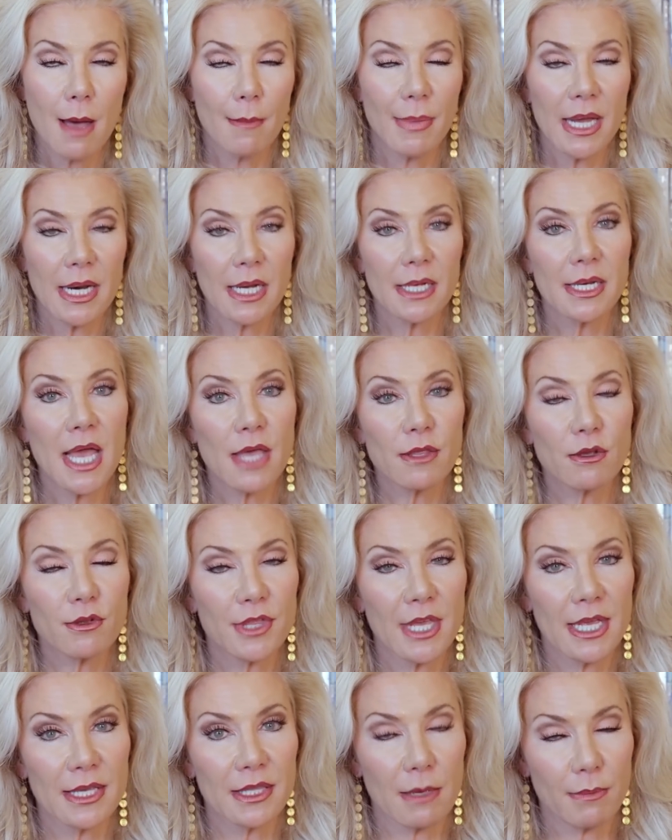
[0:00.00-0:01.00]
But another
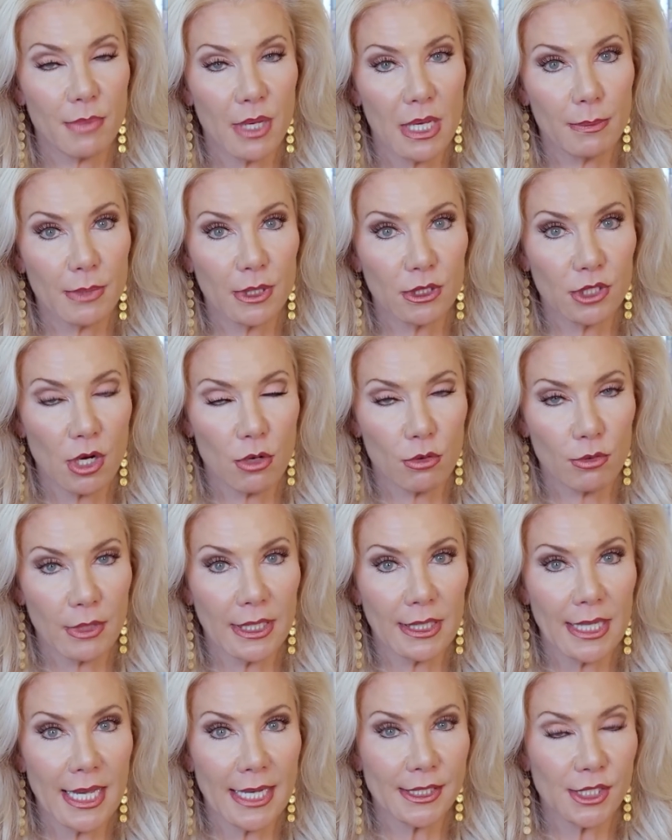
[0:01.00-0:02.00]
thing that people don't
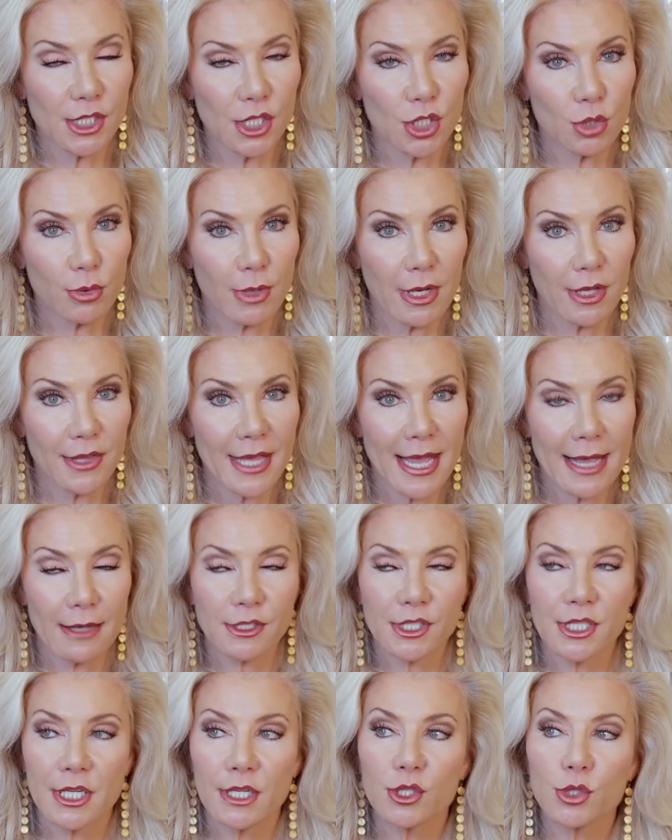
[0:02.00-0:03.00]
realize the 12th
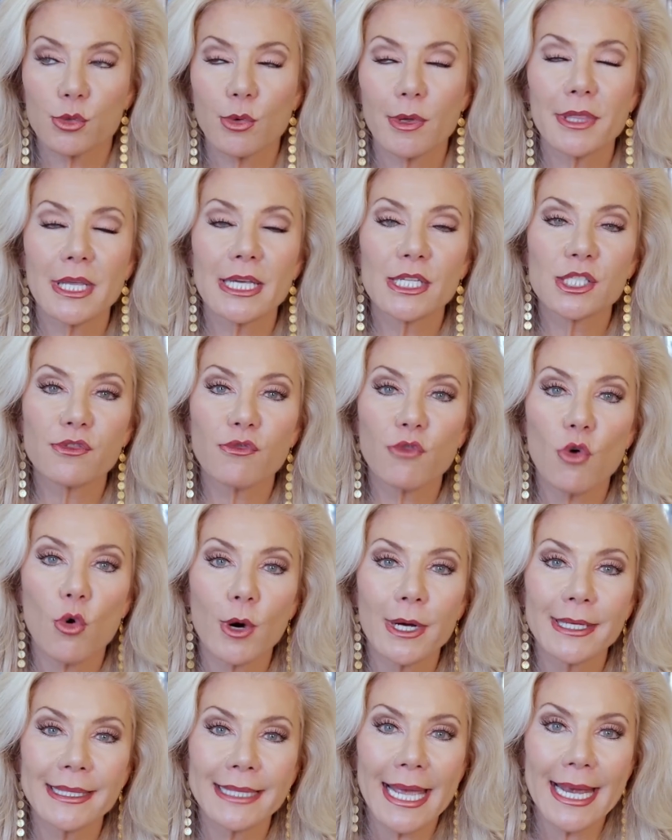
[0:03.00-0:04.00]
house deals with is
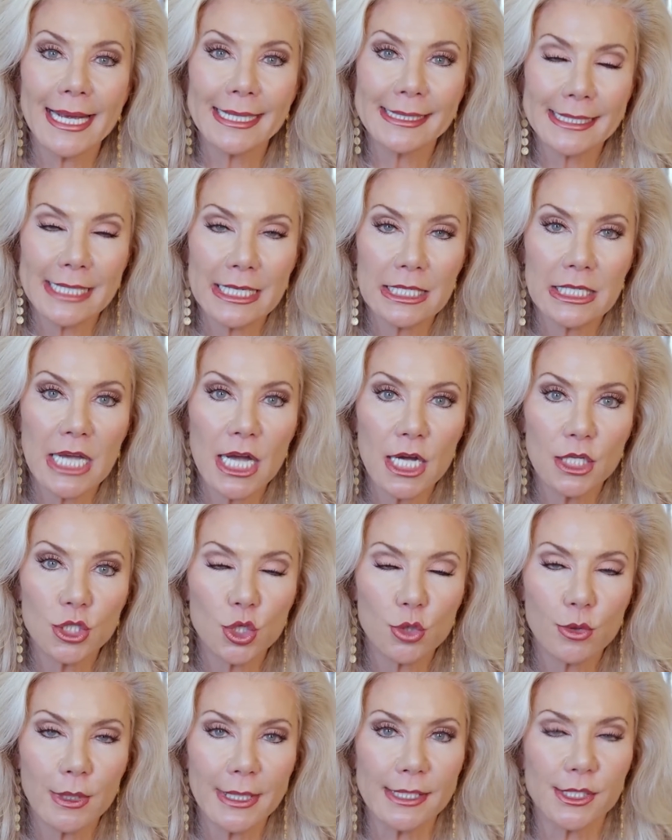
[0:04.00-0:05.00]
foreign lands and
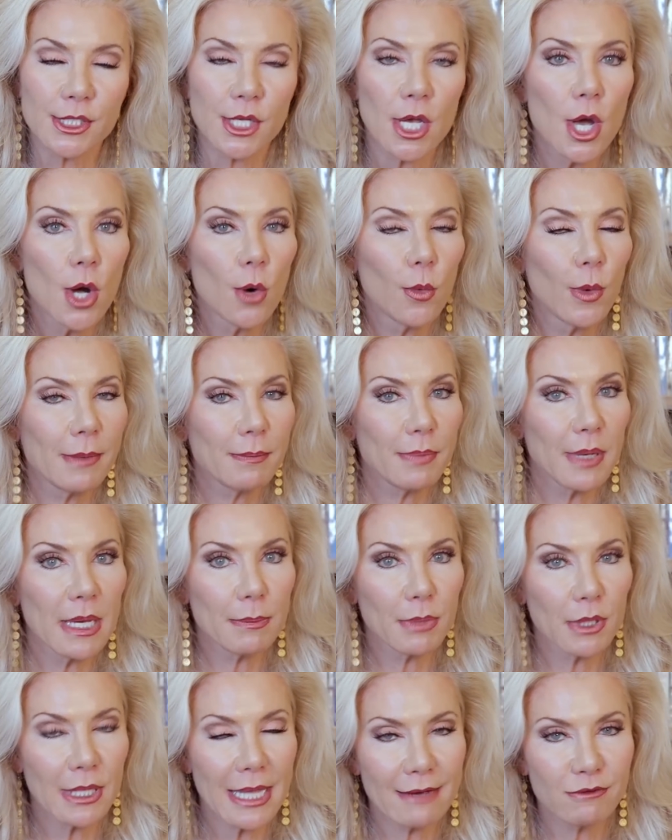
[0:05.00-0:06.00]
countries. When
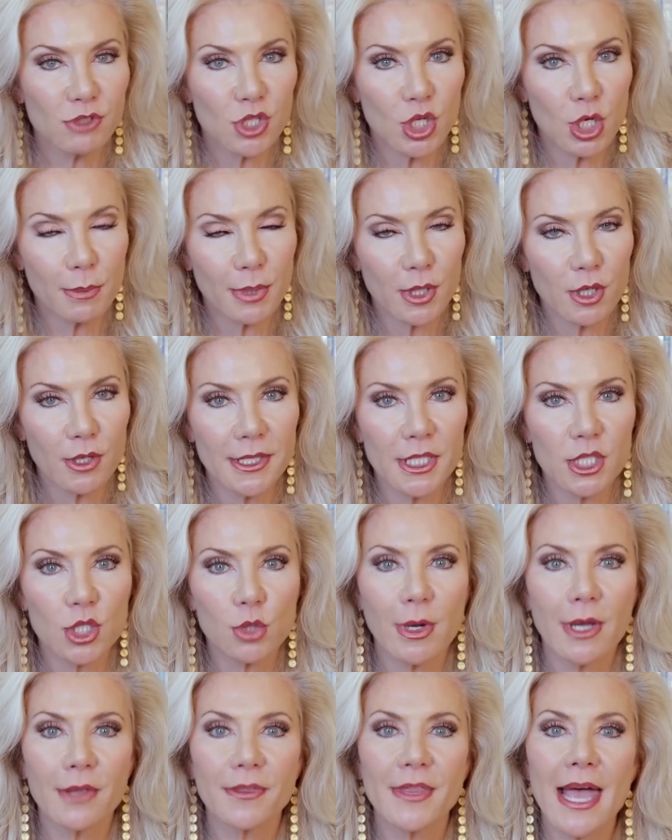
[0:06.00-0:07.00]
people have Jupiter in the
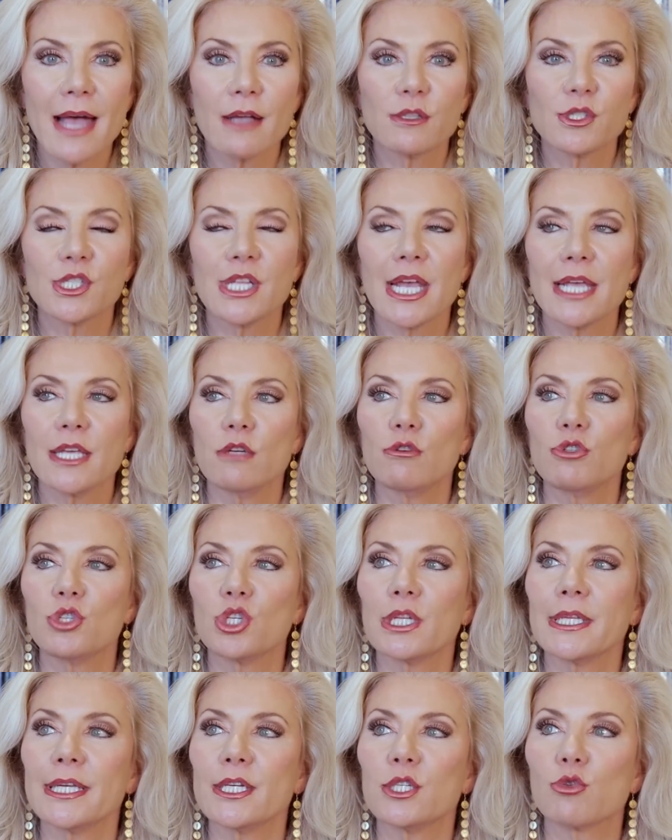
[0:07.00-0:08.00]
12th house, they
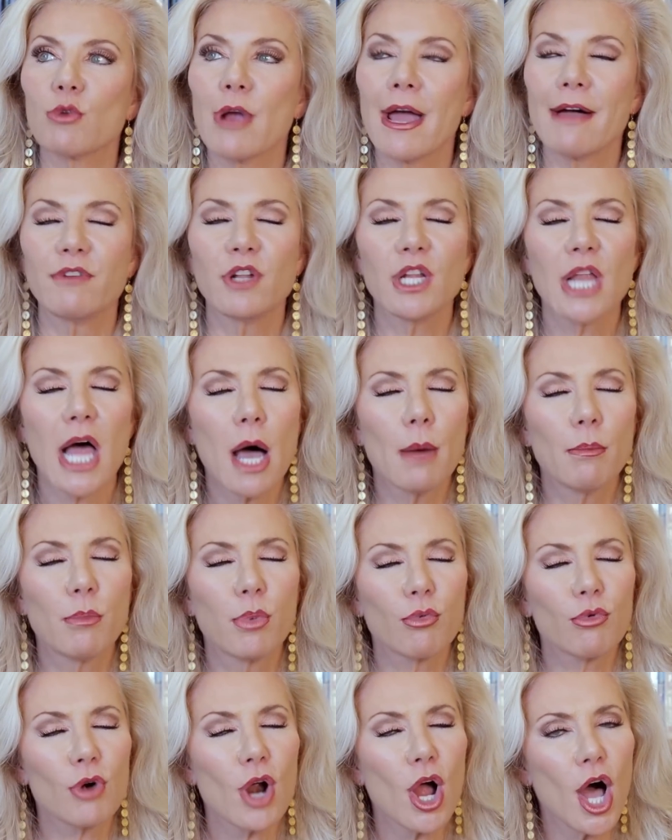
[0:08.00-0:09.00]
usually travel
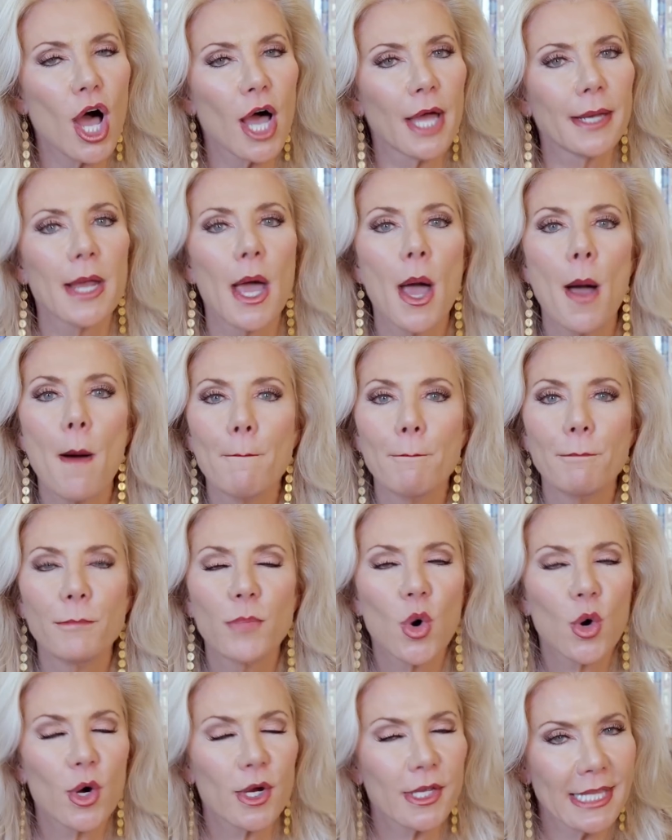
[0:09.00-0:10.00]
abroad
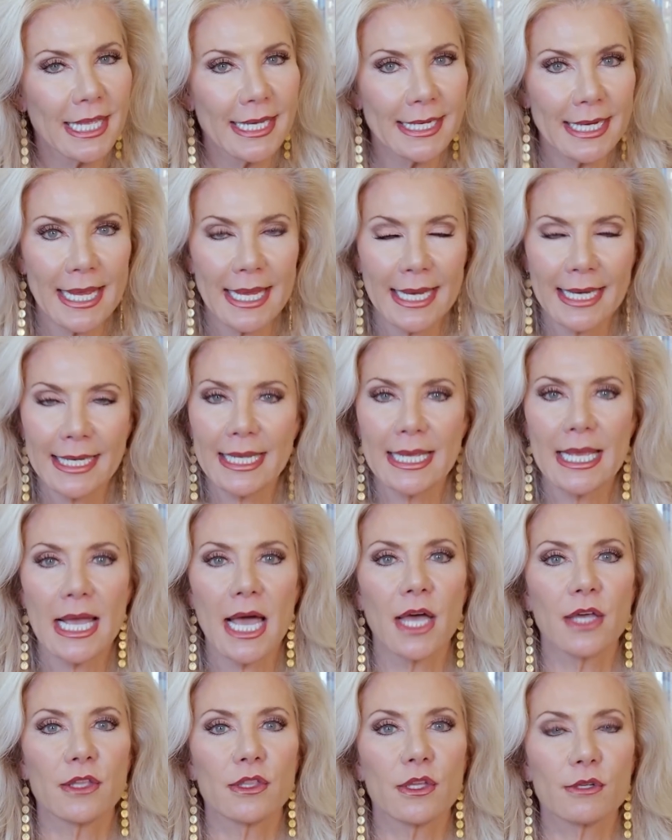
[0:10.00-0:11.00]
more than
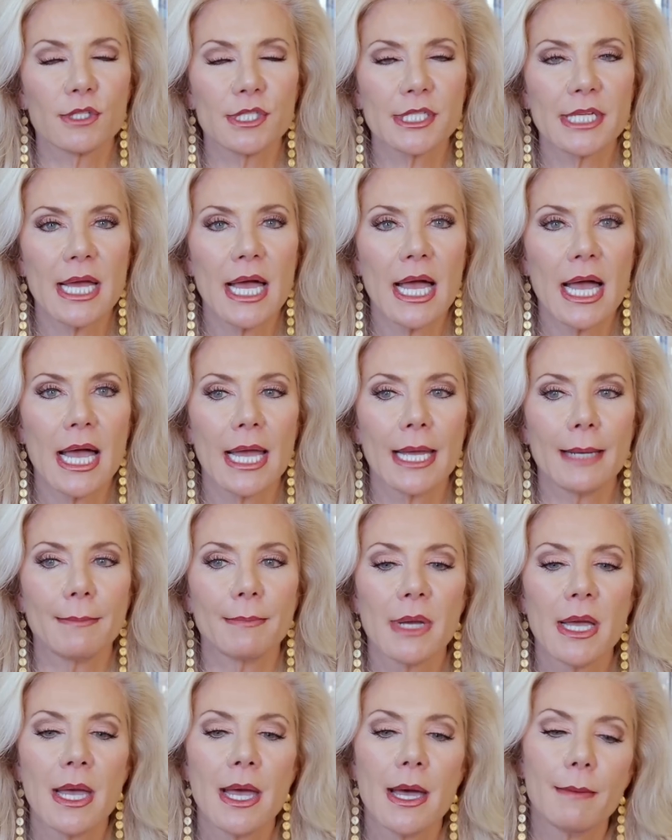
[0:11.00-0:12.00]
any other
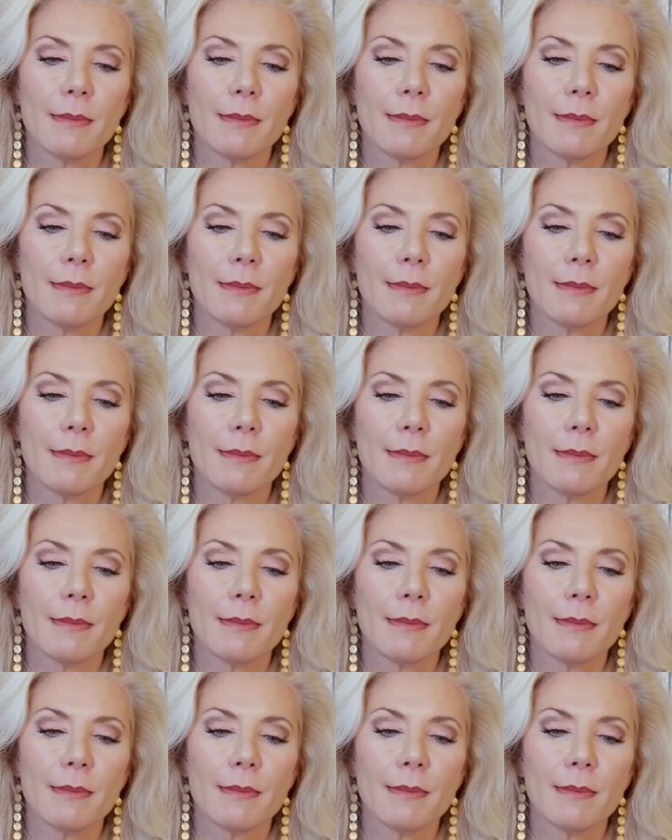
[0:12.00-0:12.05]
time.